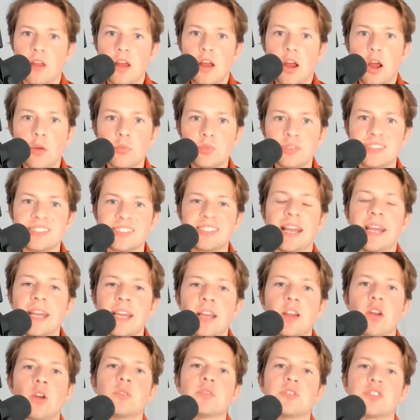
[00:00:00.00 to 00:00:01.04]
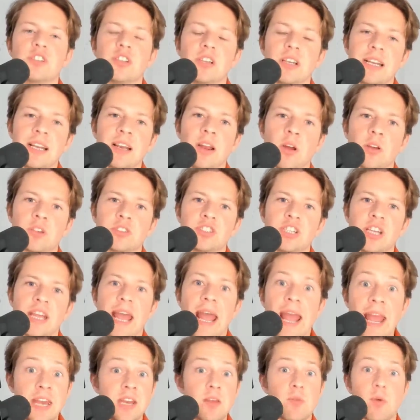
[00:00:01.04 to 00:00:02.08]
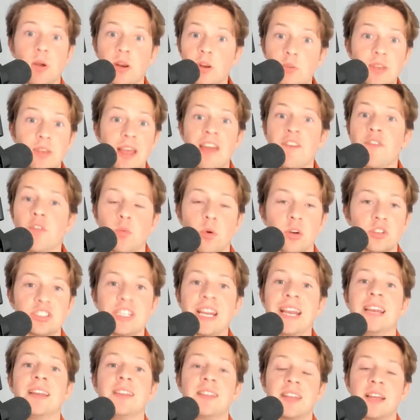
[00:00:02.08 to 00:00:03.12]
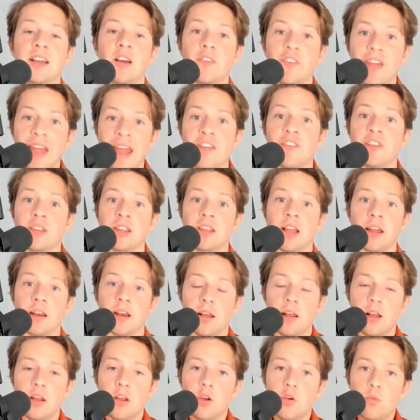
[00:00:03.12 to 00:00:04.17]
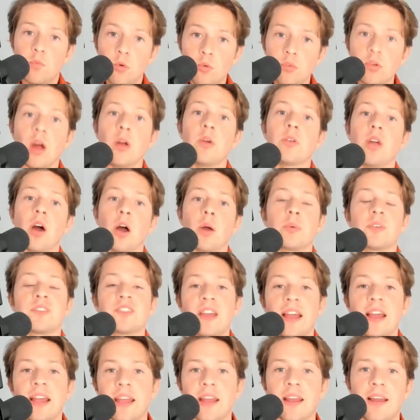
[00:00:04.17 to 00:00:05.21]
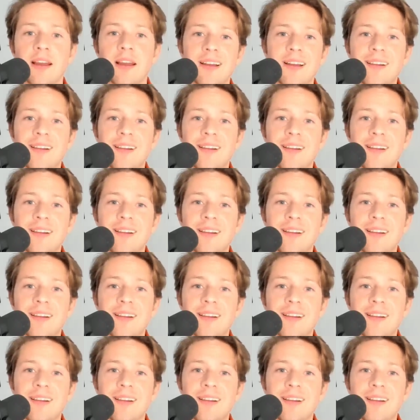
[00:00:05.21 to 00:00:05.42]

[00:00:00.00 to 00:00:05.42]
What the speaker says: I was saying constantly last year, anyone who's ever watched anything I've ever done will know that I was saying,